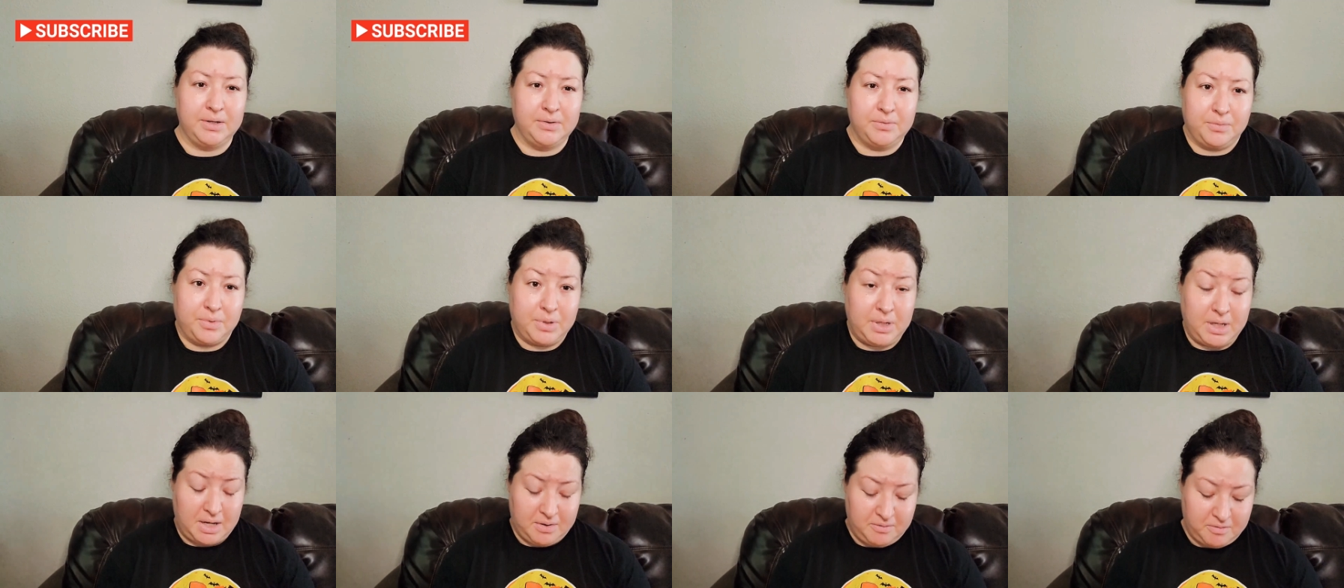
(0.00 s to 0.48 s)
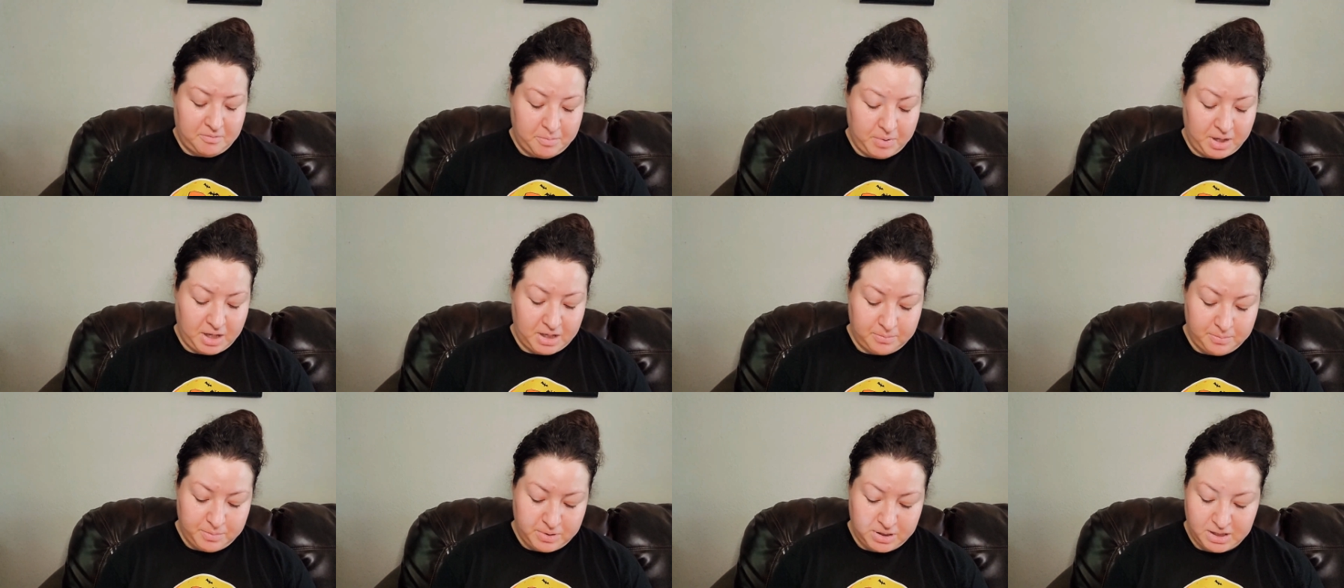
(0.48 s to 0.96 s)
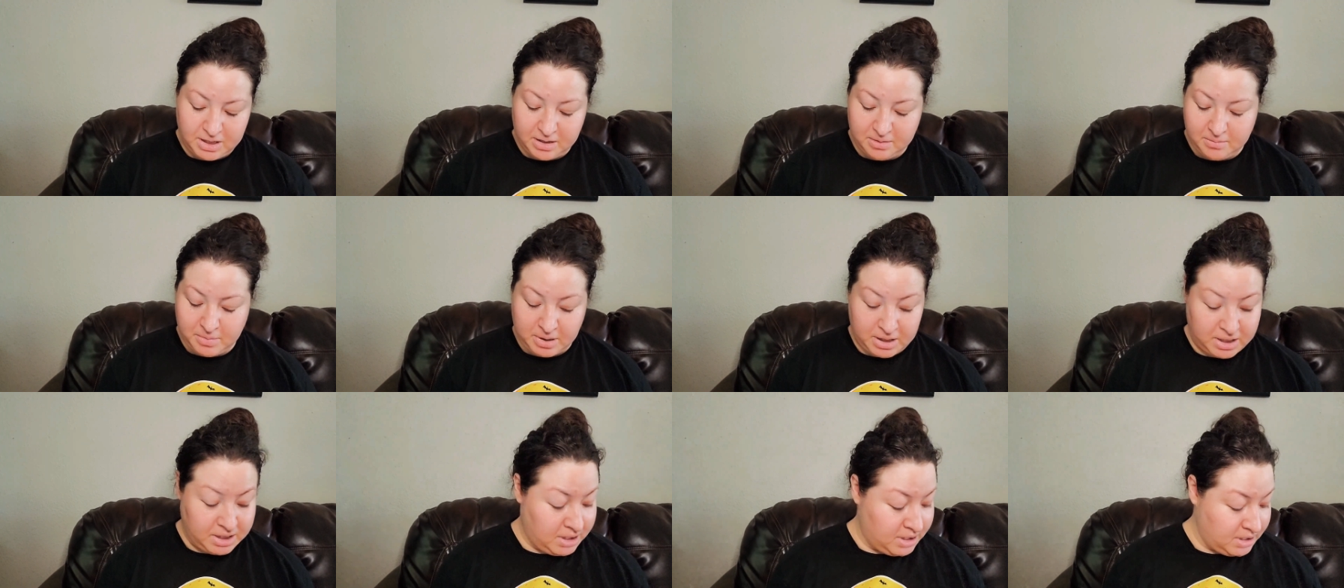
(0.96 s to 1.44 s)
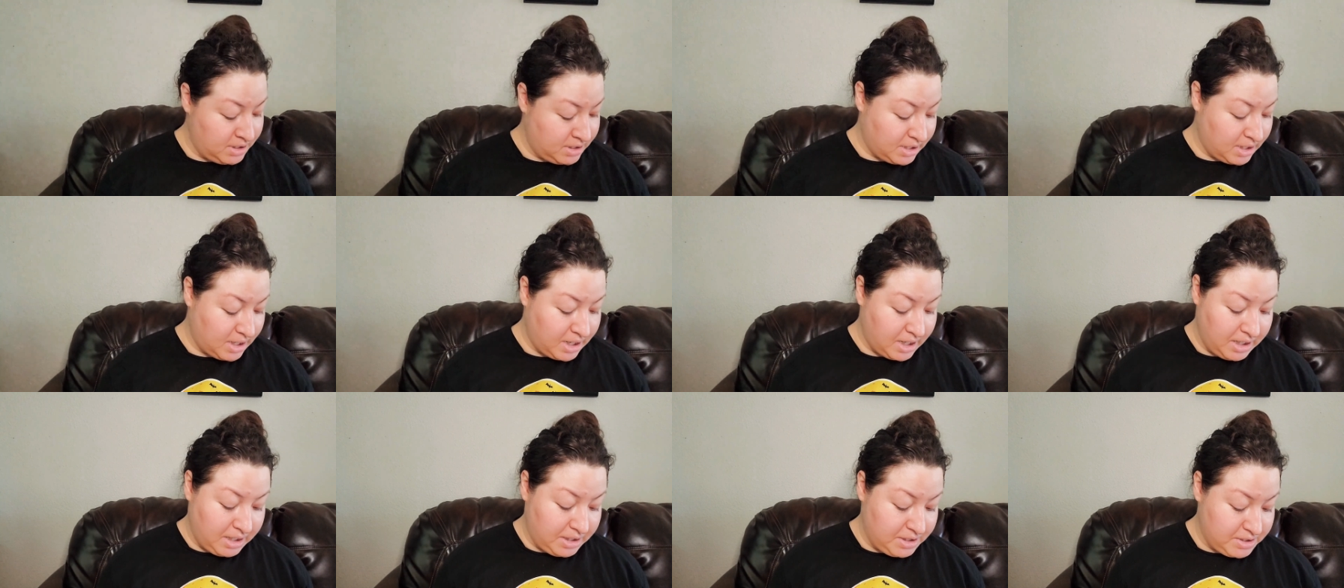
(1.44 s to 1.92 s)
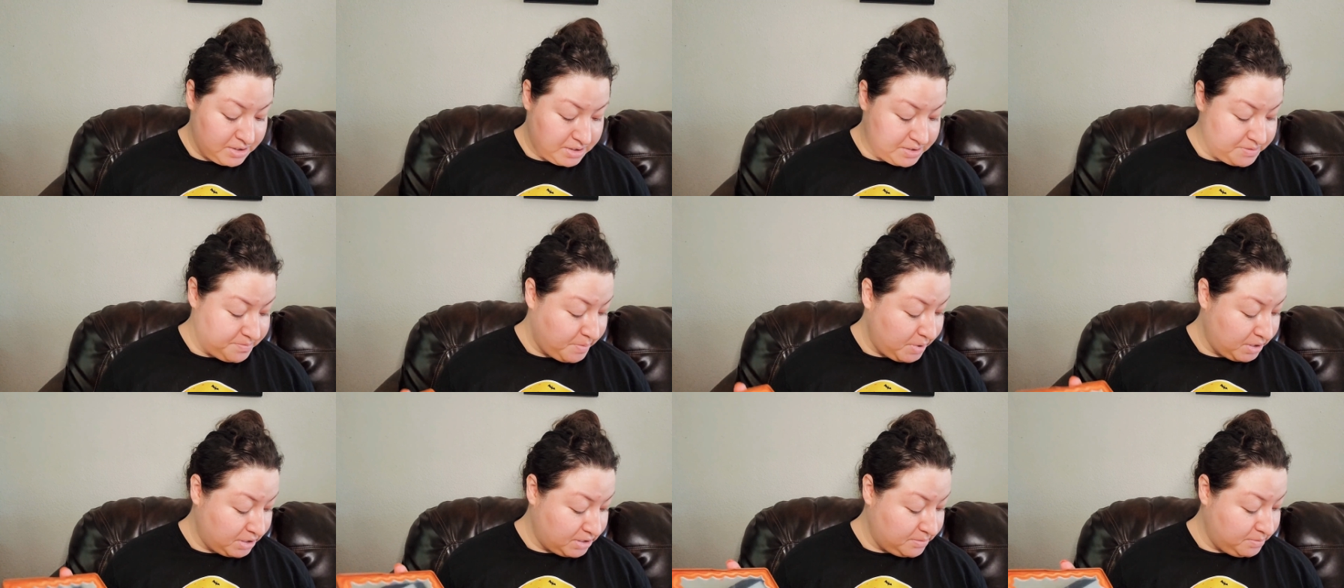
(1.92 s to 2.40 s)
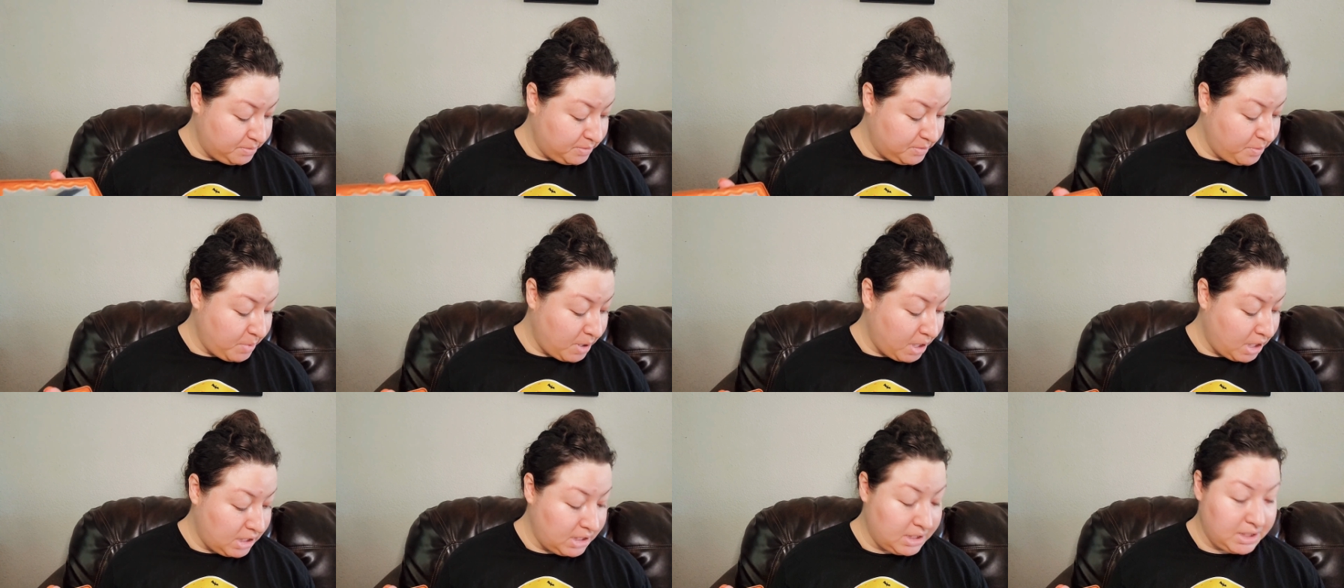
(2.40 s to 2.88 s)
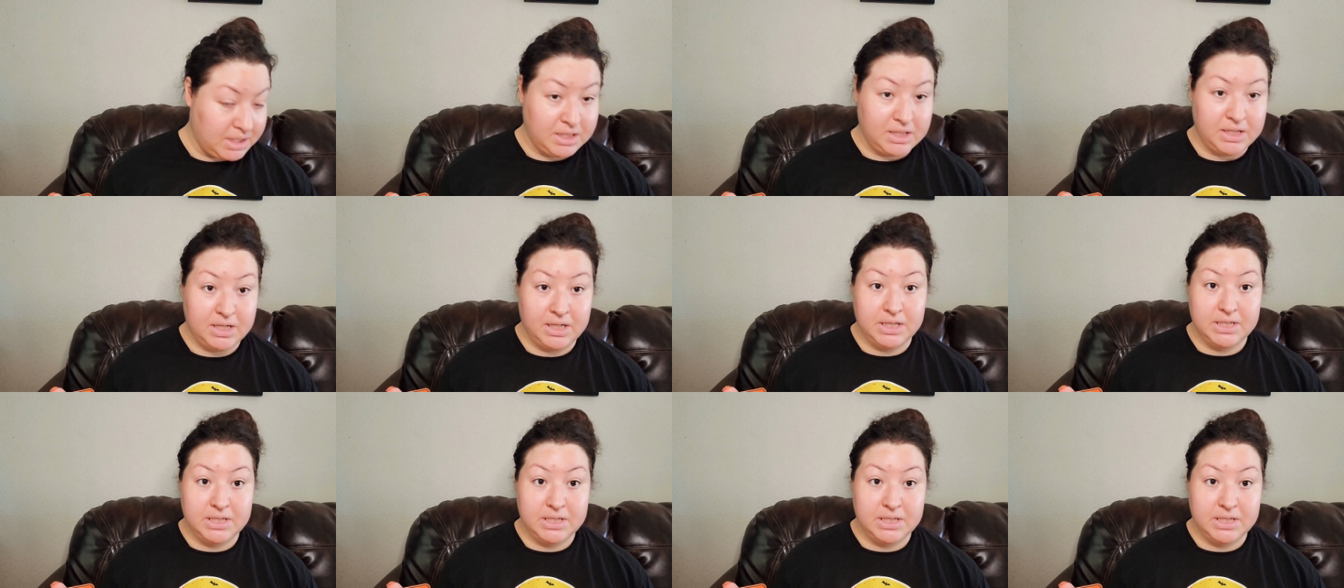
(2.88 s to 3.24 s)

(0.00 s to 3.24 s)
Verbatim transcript: don't really have a makeup look in mind. I just picked up the palette and I